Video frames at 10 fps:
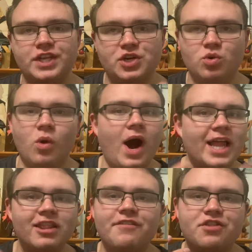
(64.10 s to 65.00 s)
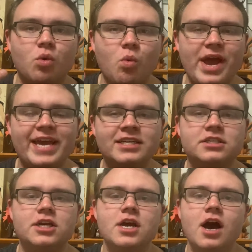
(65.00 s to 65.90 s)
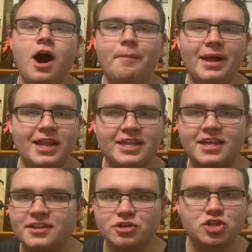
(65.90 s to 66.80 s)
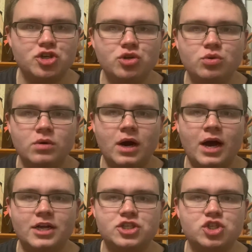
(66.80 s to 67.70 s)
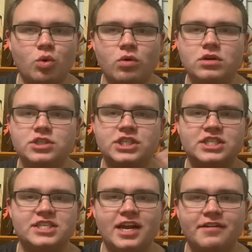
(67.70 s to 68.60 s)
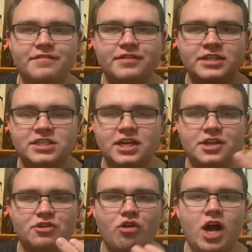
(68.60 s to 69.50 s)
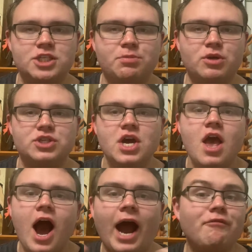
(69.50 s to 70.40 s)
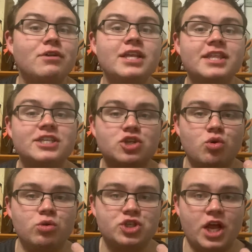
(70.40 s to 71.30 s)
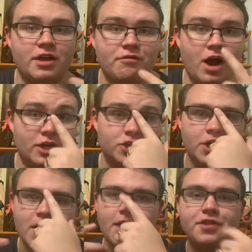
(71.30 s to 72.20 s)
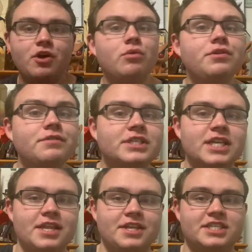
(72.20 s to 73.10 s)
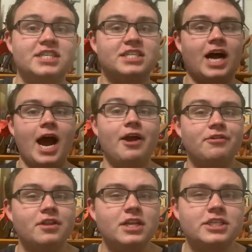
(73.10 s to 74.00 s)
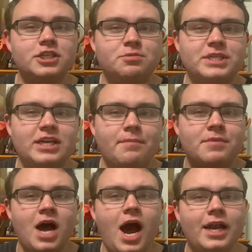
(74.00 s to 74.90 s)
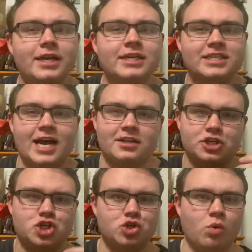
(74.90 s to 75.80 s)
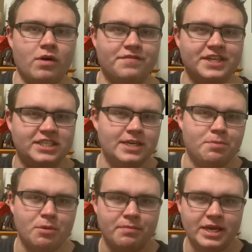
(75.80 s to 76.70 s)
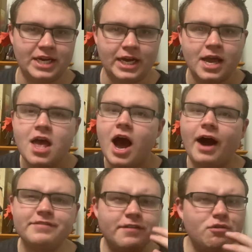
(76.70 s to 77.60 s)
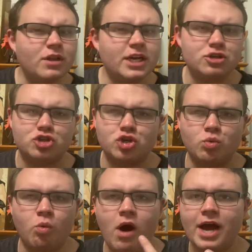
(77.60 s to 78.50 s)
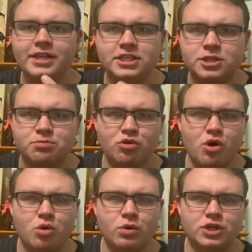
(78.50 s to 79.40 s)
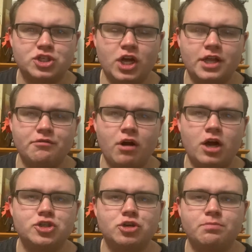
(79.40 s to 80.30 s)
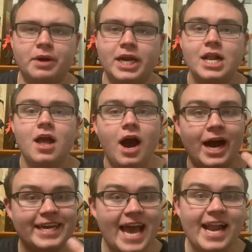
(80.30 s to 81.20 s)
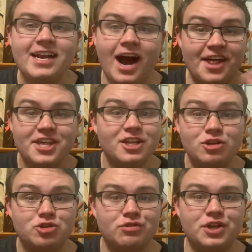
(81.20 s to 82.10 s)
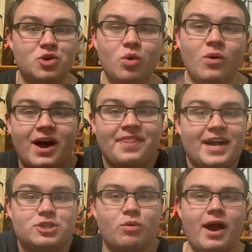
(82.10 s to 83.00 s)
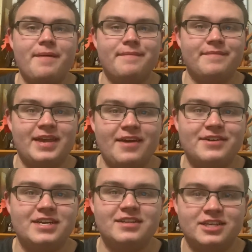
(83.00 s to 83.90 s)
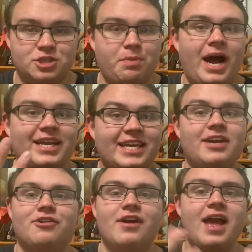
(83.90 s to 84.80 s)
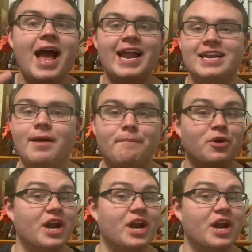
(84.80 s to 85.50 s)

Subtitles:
really cool. I love the wings. I like that there's two swords instead of the crossbones. I really think it's a cool Jolly Roger. The only reason that this isn't higher on the list is because I'm not exactly sure of the deeper meaning. I've never really understood why this is Baroque Works Jolly Roger, but again, I think it looks really cool, and that's why I gave it the spot here at number